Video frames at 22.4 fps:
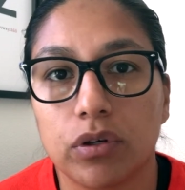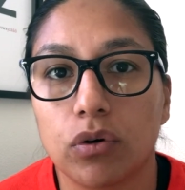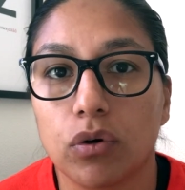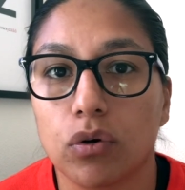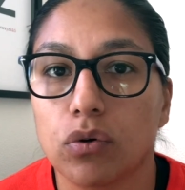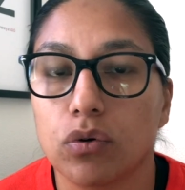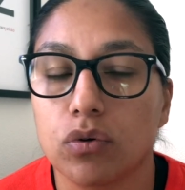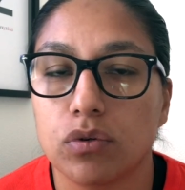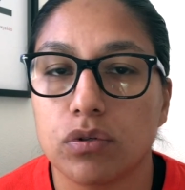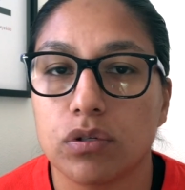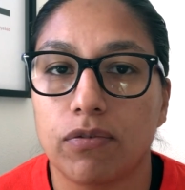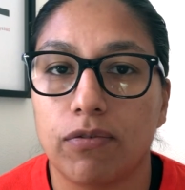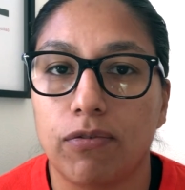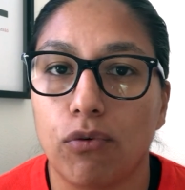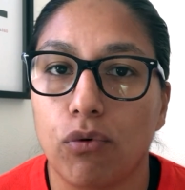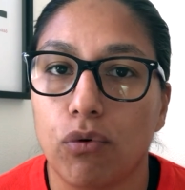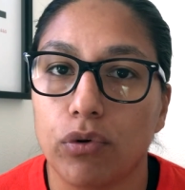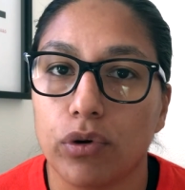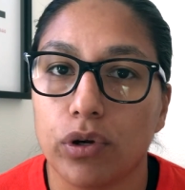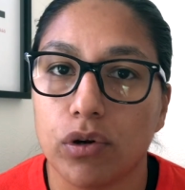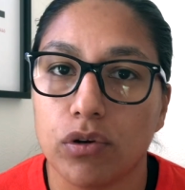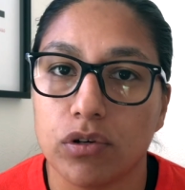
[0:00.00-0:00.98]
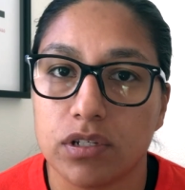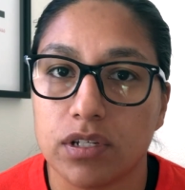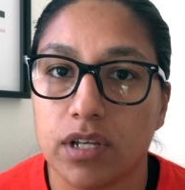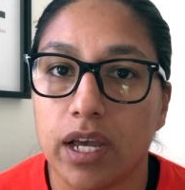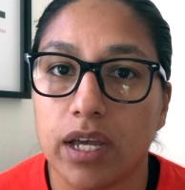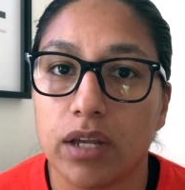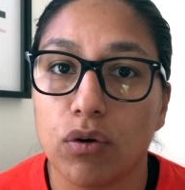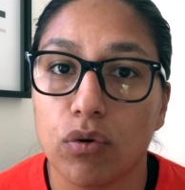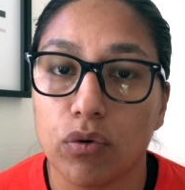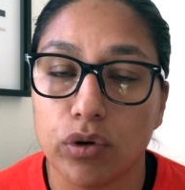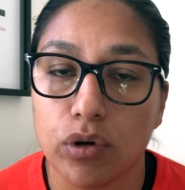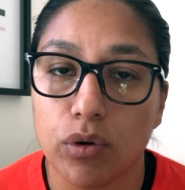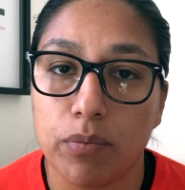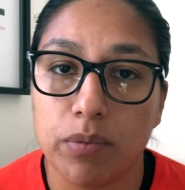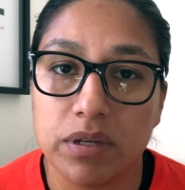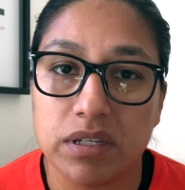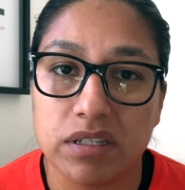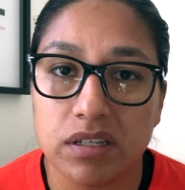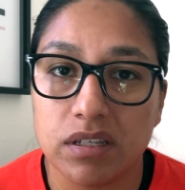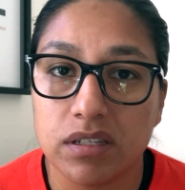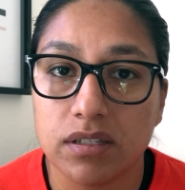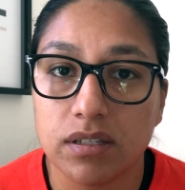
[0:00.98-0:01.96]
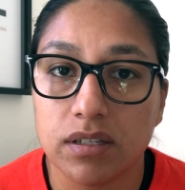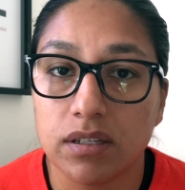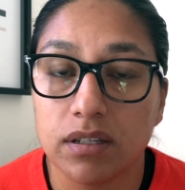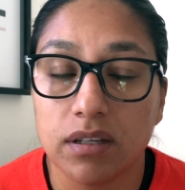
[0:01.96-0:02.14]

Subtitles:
goals for your site or your business.